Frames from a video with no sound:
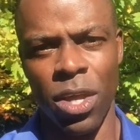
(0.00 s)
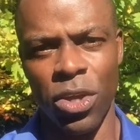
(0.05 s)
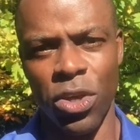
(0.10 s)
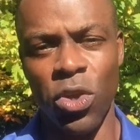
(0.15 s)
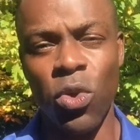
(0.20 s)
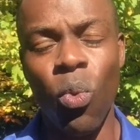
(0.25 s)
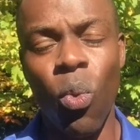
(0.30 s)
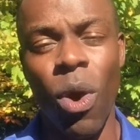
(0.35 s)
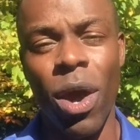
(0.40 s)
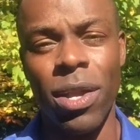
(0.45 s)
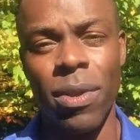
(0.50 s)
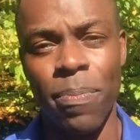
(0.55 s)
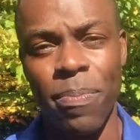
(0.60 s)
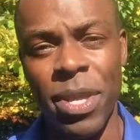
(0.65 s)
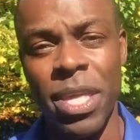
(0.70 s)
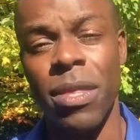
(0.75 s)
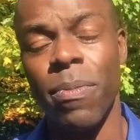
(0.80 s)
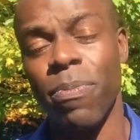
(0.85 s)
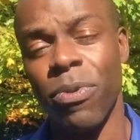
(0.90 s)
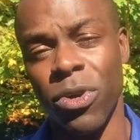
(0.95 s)
You want to
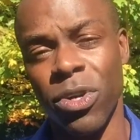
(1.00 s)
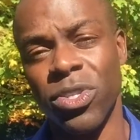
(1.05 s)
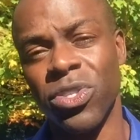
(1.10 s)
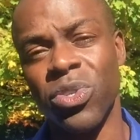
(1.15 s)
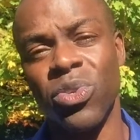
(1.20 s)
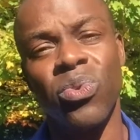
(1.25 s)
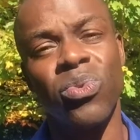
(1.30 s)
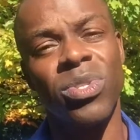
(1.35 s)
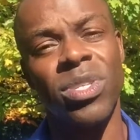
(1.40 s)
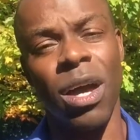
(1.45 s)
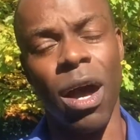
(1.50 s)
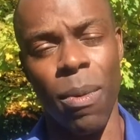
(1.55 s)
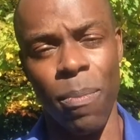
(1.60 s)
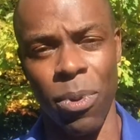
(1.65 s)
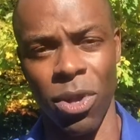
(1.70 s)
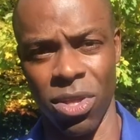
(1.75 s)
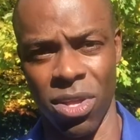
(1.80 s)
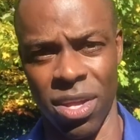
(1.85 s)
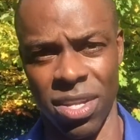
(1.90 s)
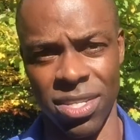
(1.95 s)
be the person who's
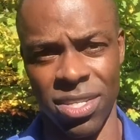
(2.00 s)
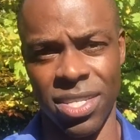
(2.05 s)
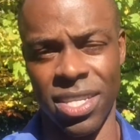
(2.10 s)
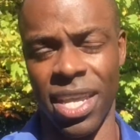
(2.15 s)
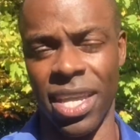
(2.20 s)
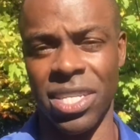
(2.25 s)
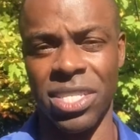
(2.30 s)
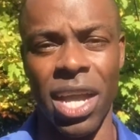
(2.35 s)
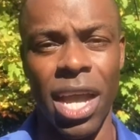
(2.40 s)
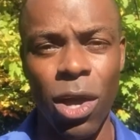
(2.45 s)
humble on stage.